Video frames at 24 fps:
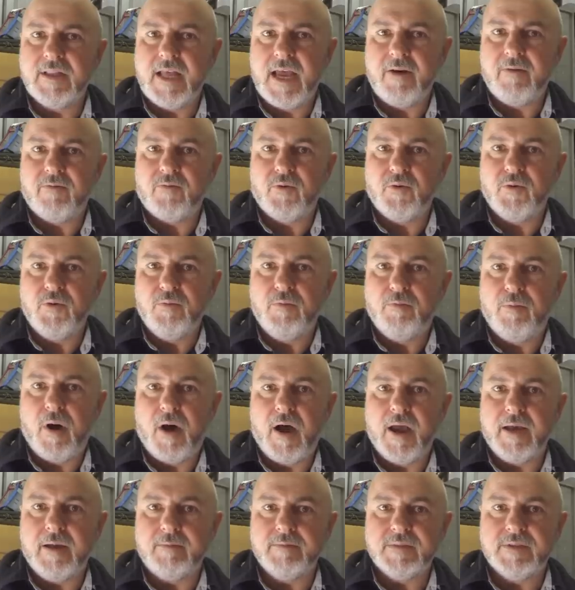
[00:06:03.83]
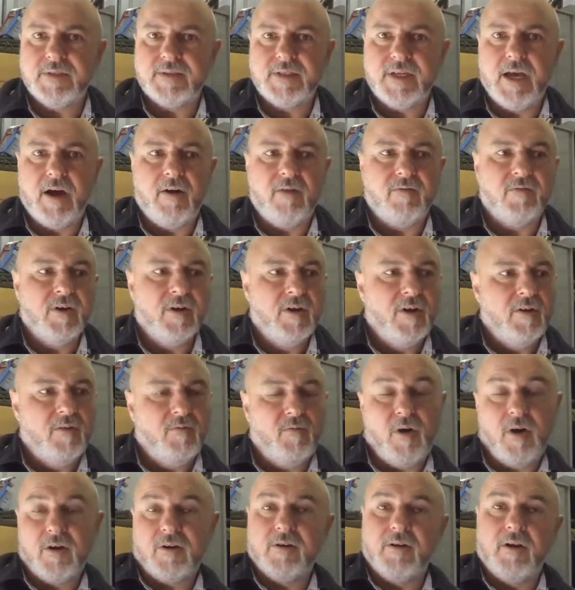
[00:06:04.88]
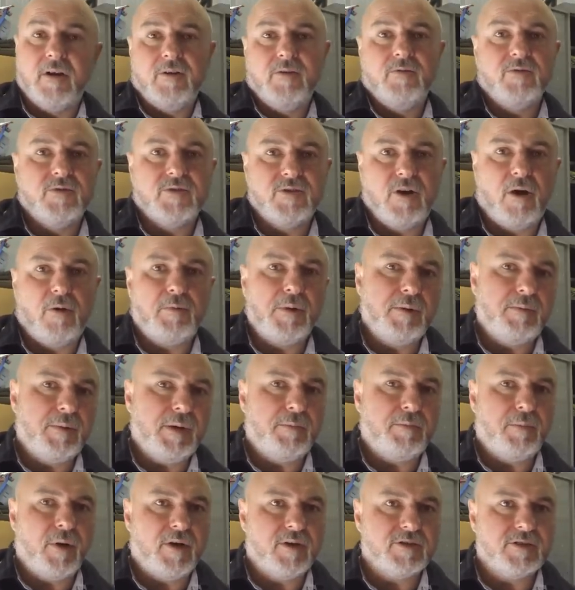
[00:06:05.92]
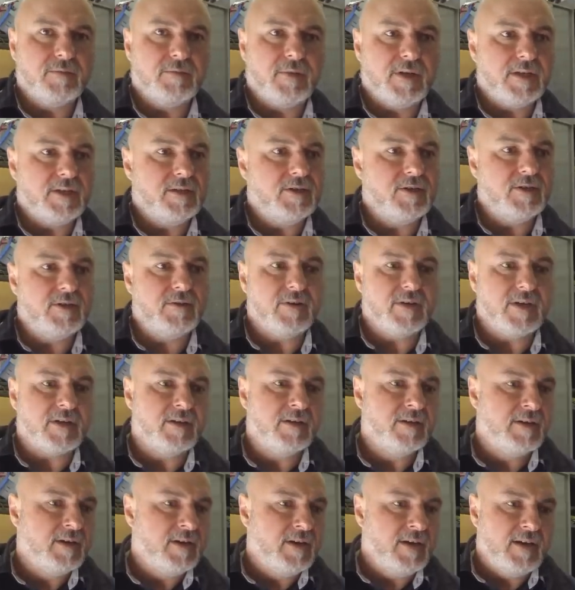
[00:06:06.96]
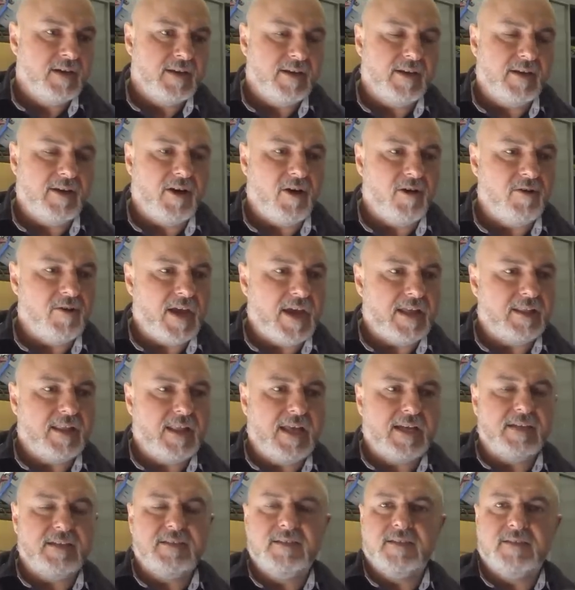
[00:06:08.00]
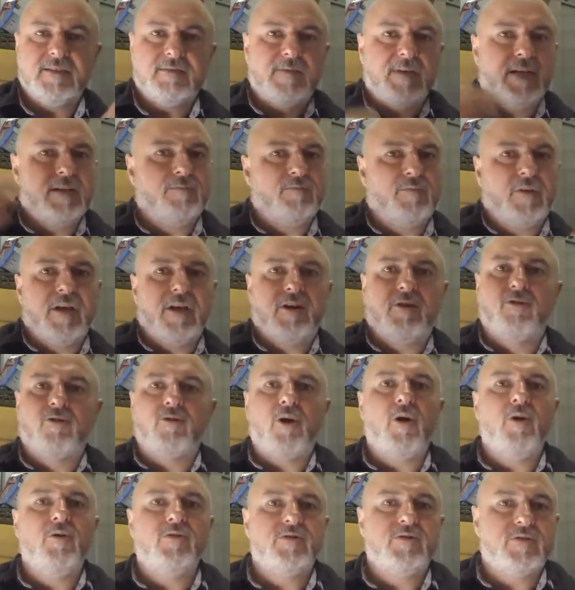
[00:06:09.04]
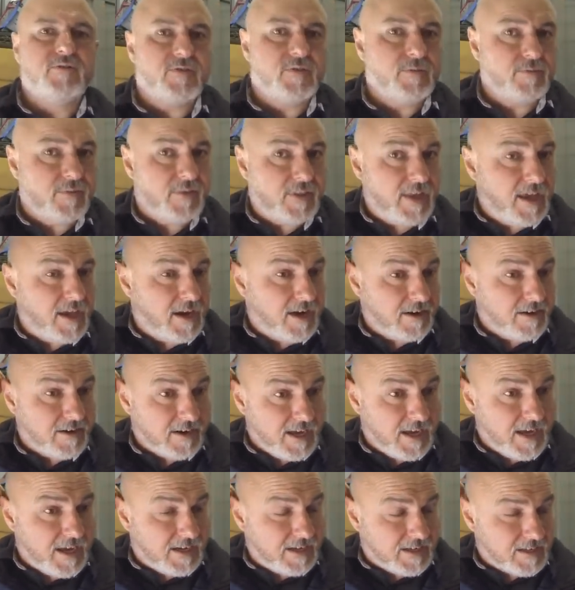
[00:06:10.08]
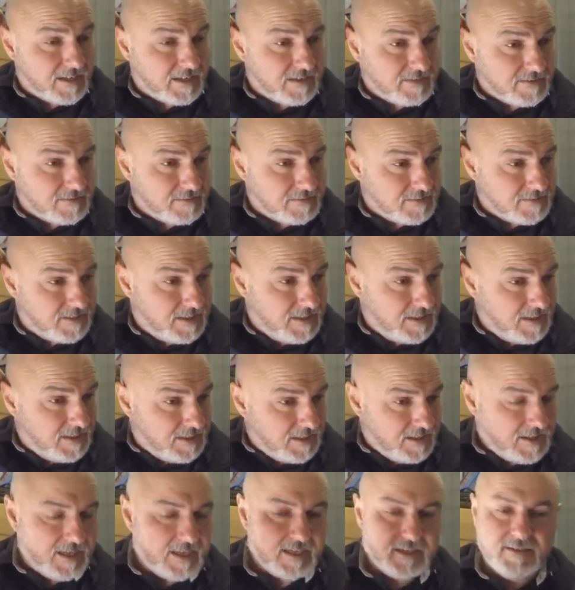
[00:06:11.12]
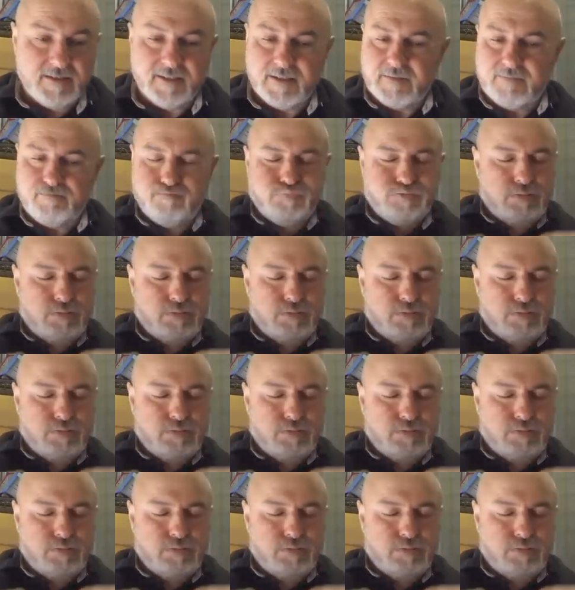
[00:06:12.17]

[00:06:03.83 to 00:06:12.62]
that room by himself. What could little Tommy be possibly doing? And then it grows from there, and it can just